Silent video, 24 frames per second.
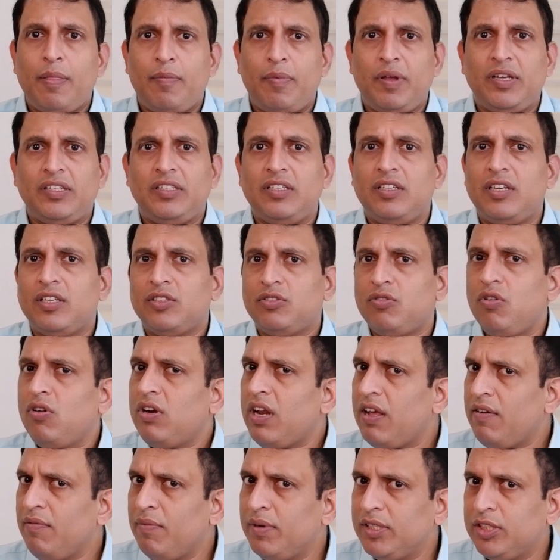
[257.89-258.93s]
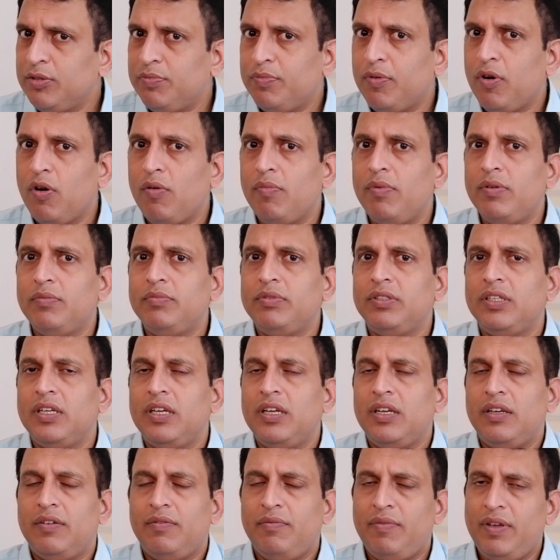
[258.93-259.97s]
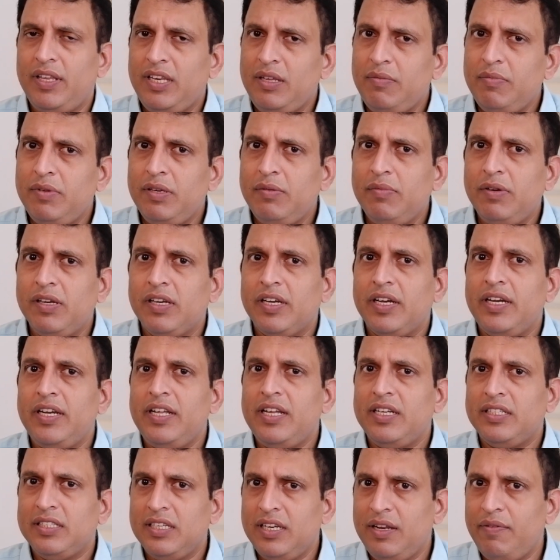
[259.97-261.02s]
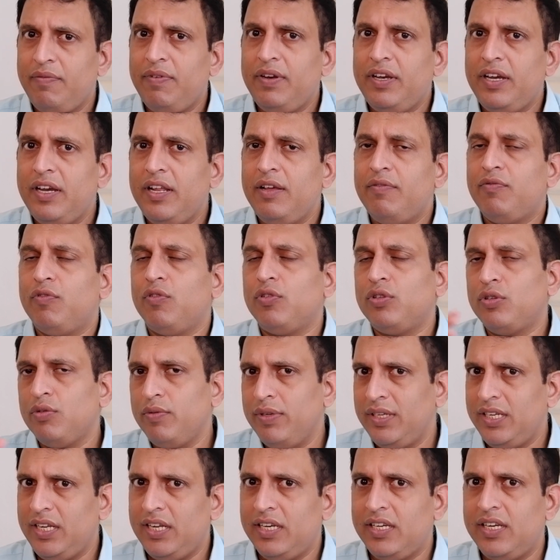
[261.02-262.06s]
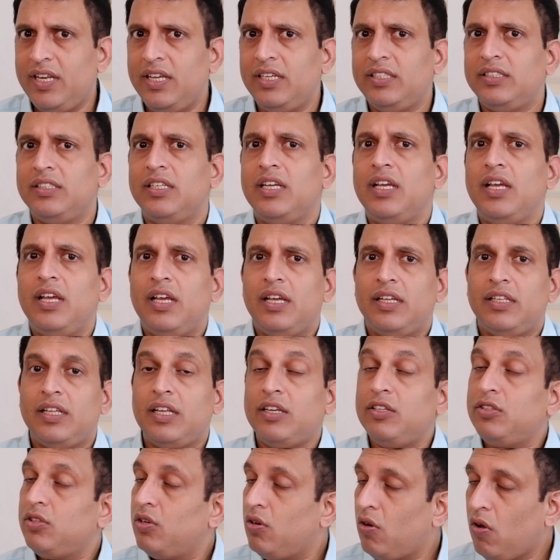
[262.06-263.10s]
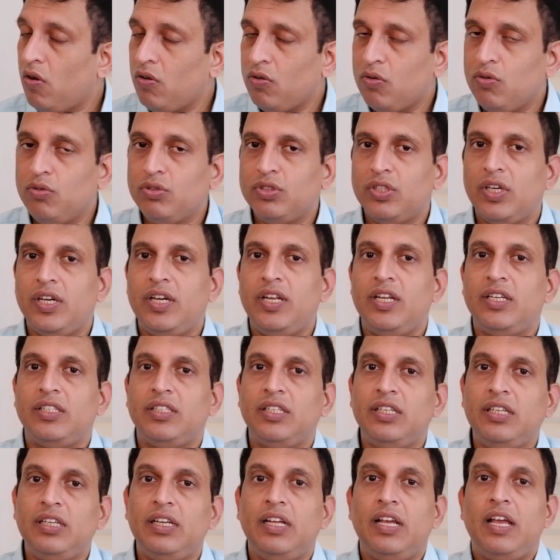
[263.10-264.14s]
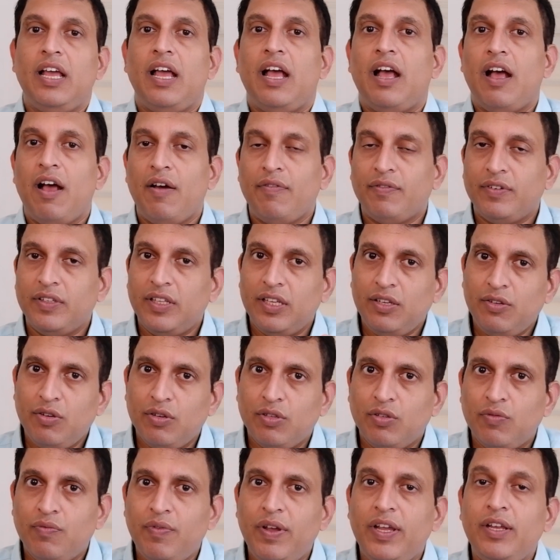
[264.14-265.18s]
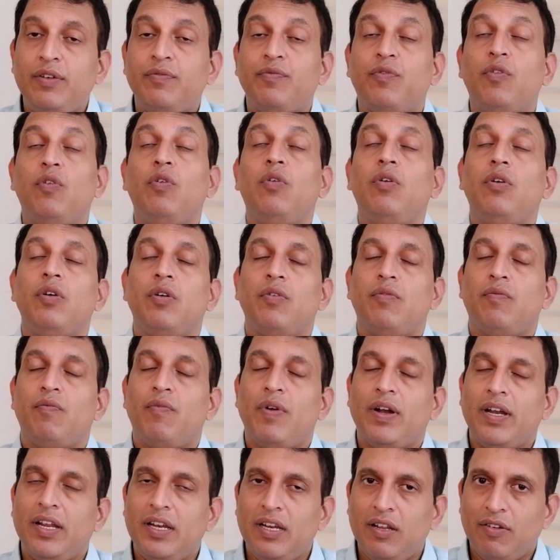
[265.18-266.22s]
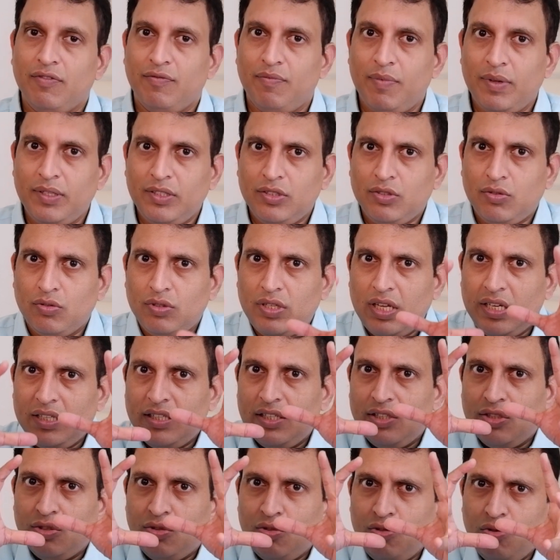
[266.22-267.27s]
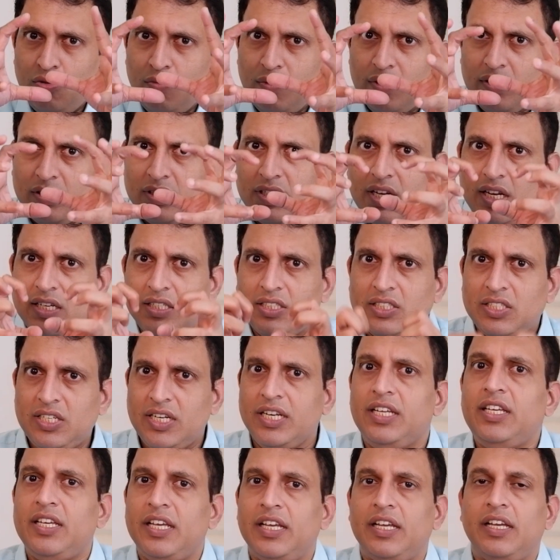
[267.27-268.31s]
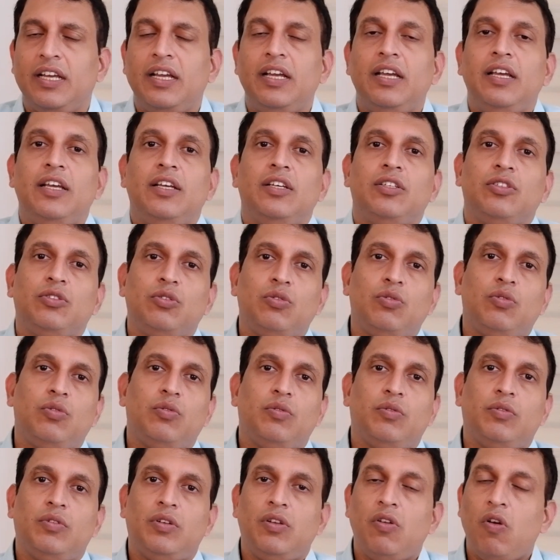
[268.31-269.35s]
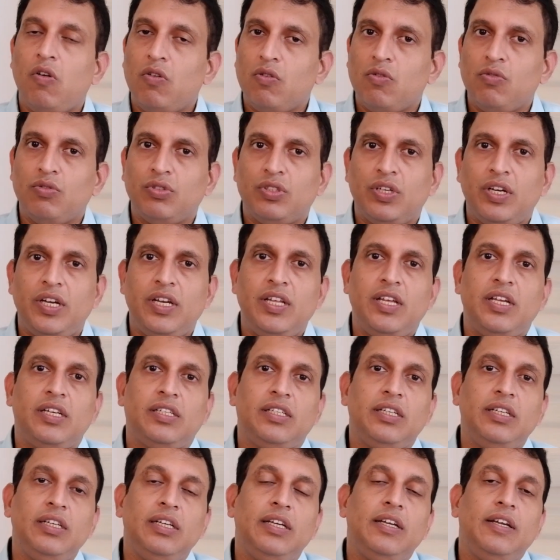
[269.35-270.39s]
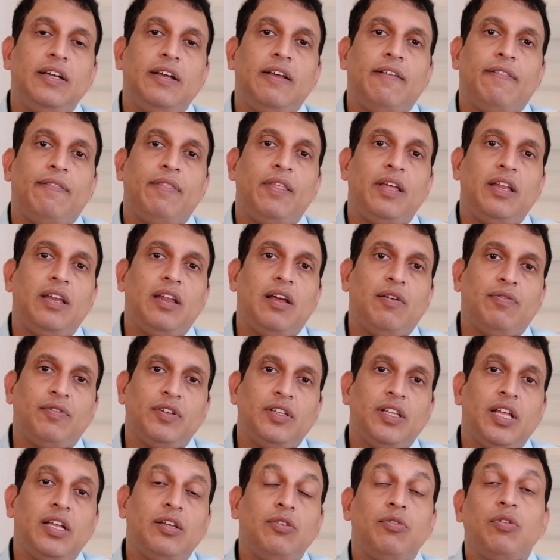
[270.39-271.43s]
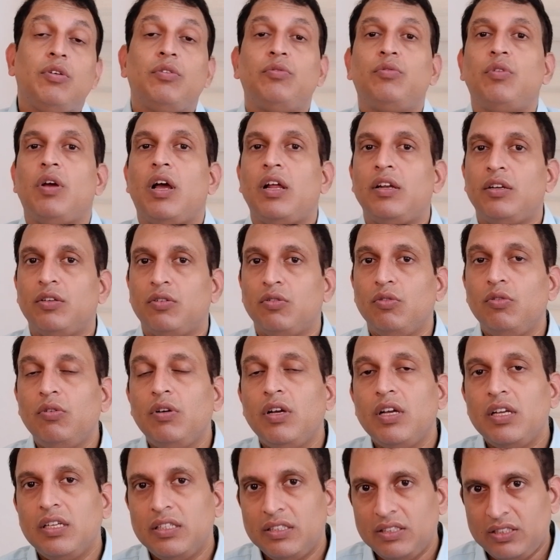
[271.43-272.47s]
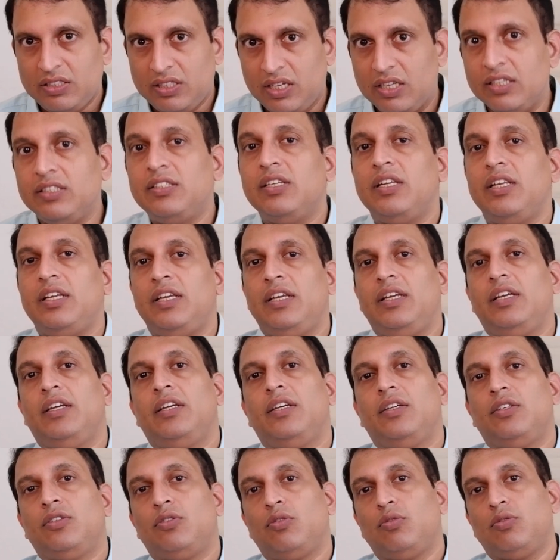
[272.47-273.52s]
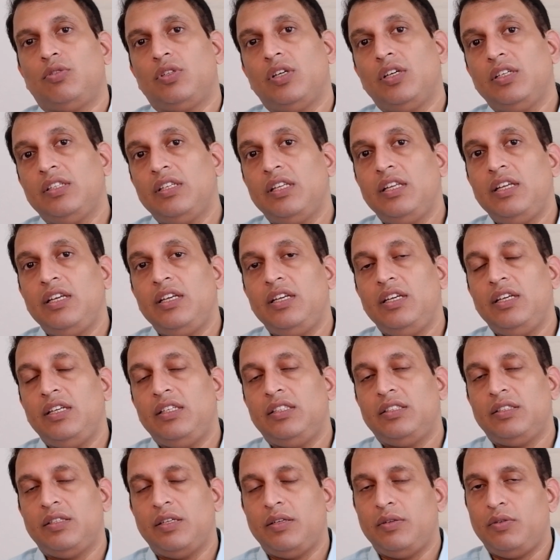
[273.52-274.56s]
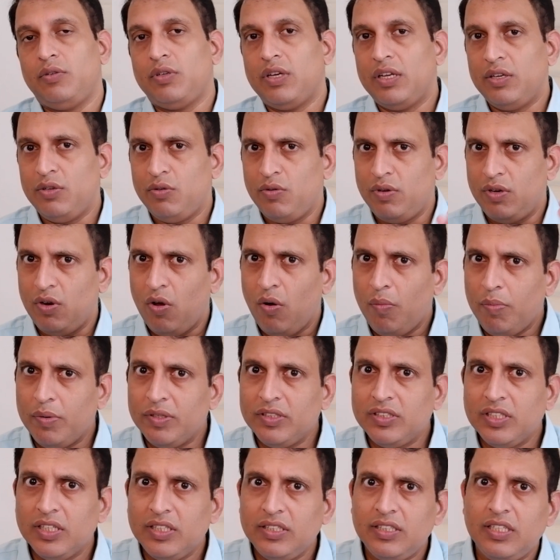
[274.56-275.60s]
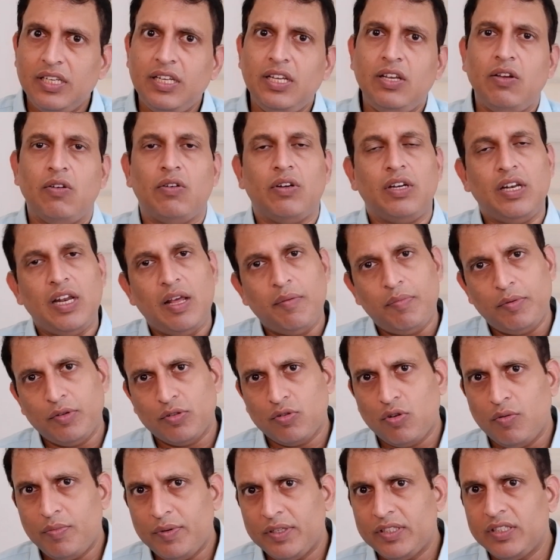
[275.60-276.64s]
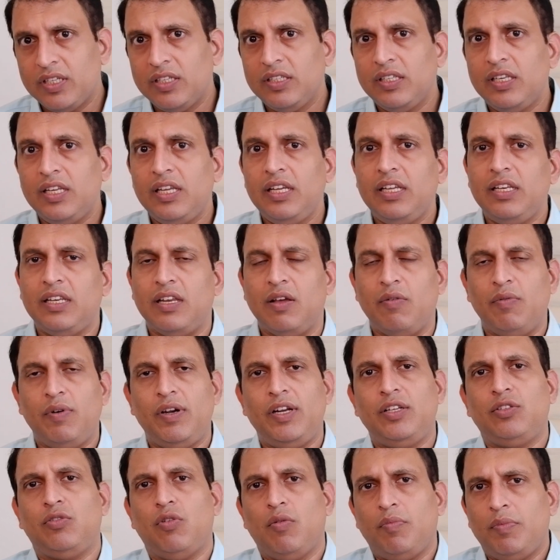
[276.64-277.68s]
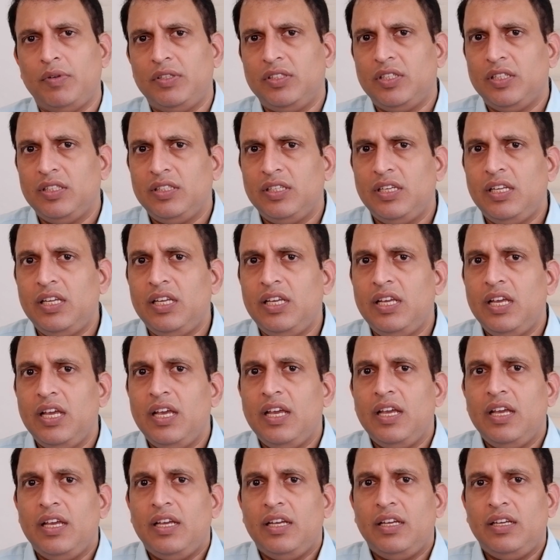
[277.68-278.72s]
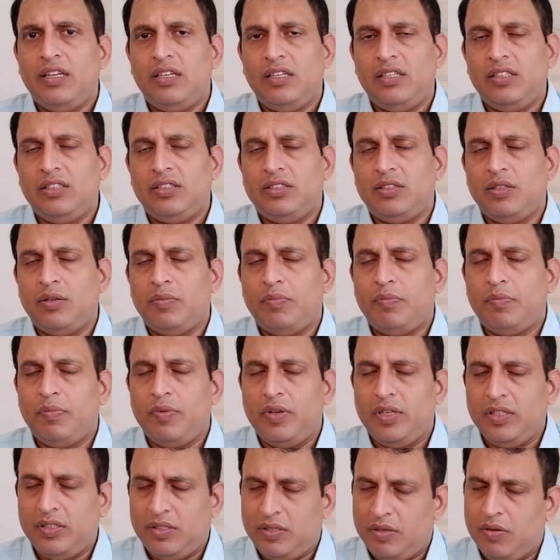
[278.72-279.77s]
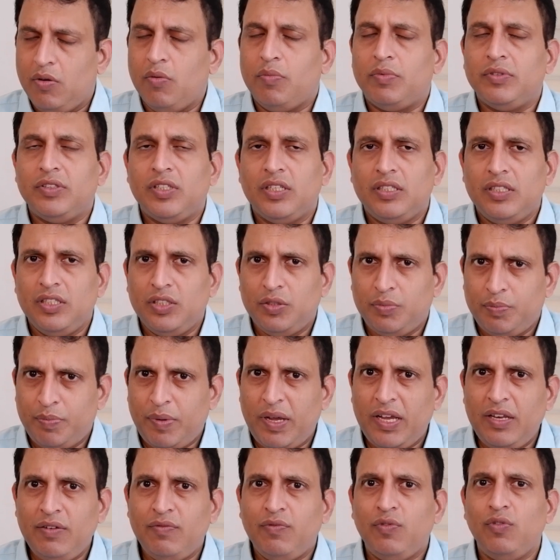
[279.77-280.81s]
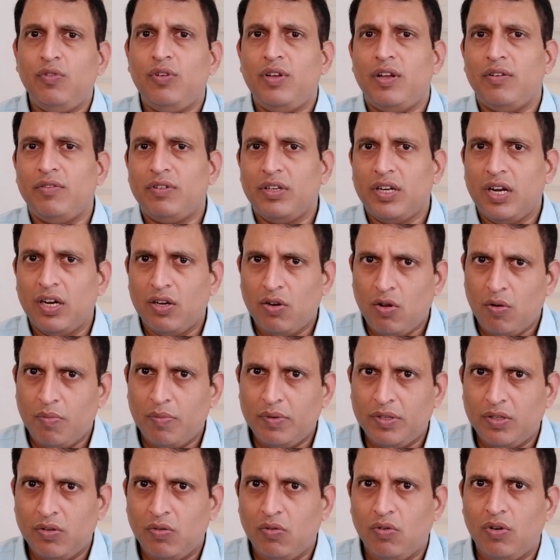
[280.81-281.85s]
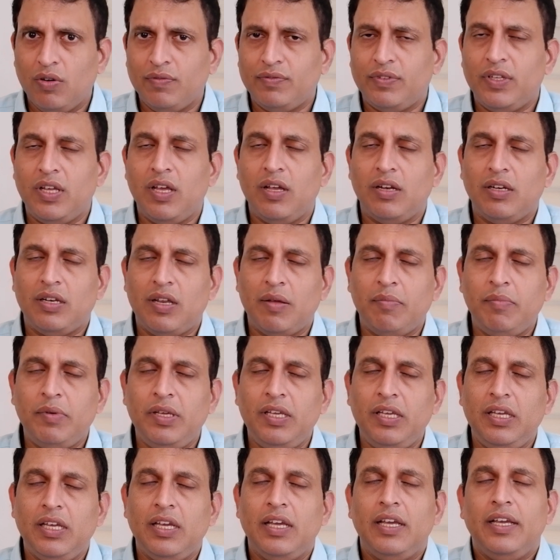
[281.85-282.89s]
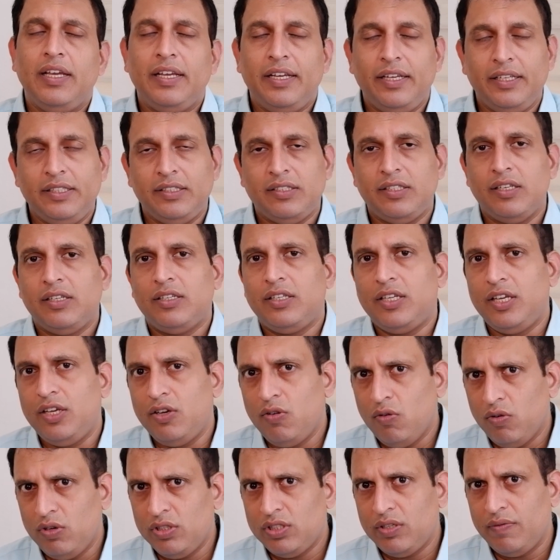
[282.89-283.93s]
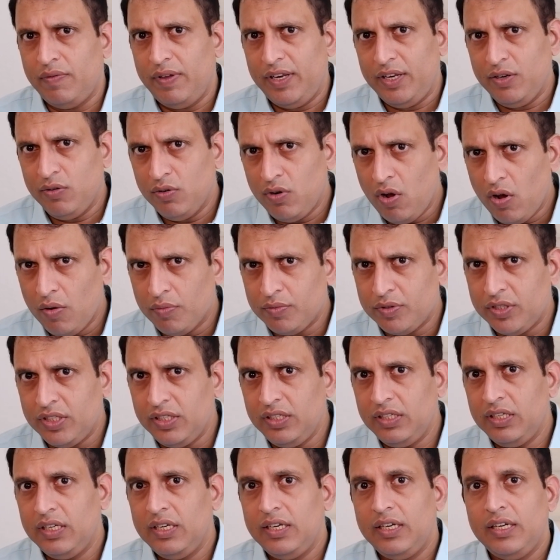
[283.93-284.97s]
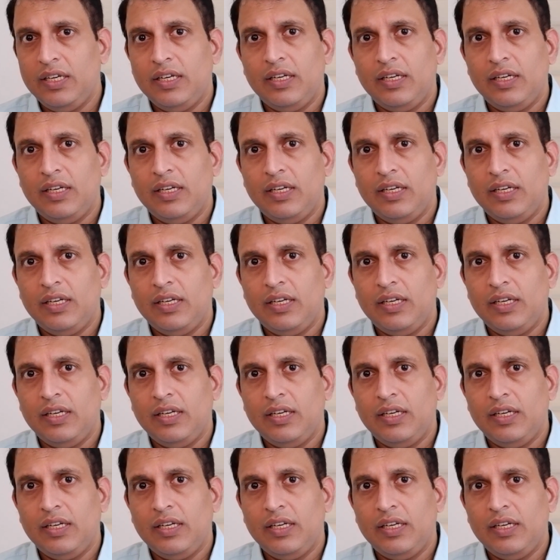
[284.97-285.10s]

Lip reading: Patient does not have much problems. Very minimal radiation every day for 28 days. That is a long course radiation. After that, you have to wait for 1.5 months so that this tumor starts shrinking. So long course radiation. Then after that, you have to undergo surgery. So surgery is, you can do an open surgery or a laparoscopic surgery. Nowadays, open surgery is painful. You have to cut open the whole of the tummy. Instead, keyhole is a very good option.